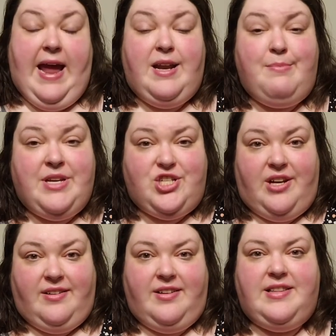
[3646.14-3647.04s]
And a
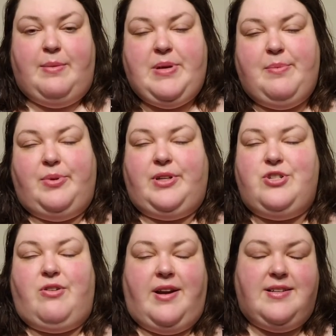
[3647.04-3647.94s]
mission that people are
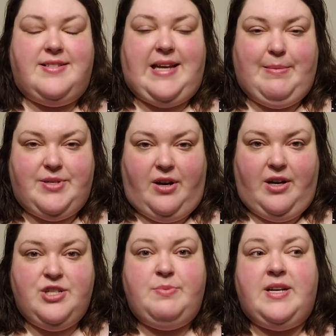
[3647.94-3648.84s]
trying to
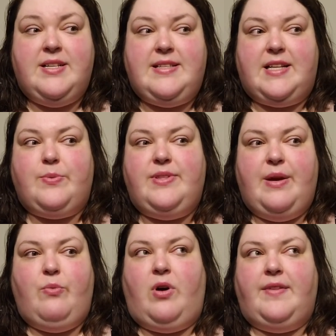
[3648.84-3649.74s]
sabotage because that's what
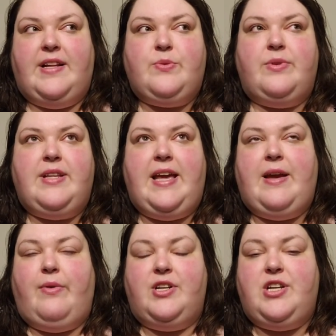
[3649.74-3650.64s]
they want. That's what the
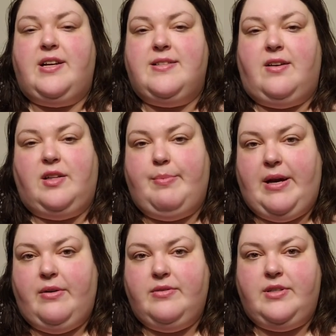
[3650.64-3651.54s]
hate watching is all
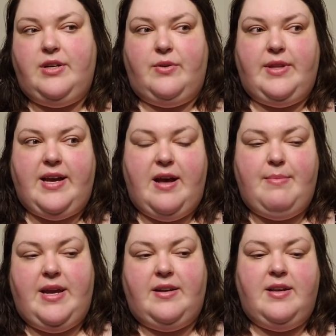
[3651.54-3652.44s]
about. You know, they
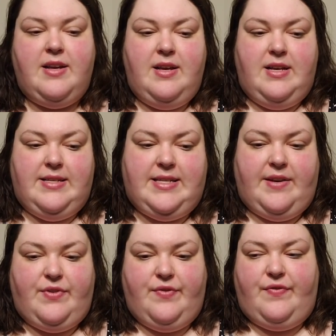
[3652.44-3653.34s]
come in, see
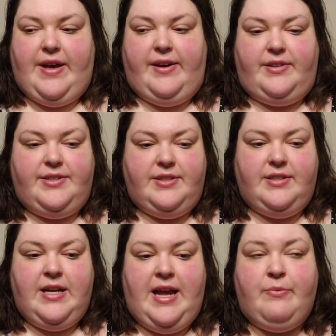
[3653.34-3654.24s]
if you failed,
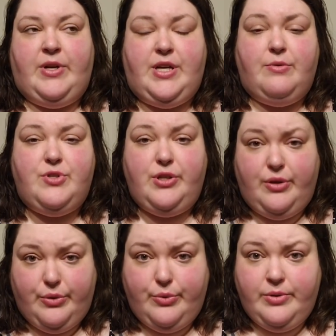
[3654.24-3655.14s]
and when you
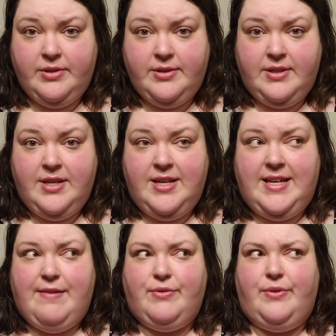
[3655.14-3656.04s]
do,
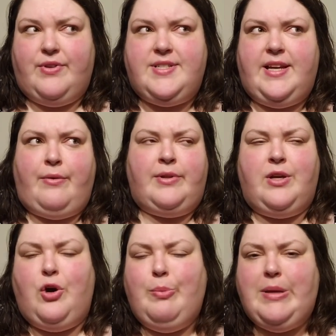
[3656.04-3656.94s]
even though they're secretly
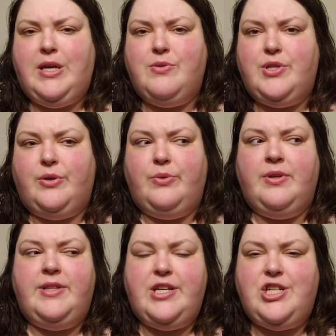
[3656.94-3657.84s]
hoping you do,
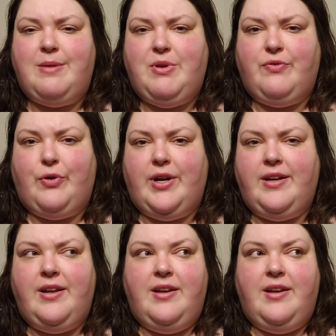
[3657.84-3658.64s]
they shame you for it.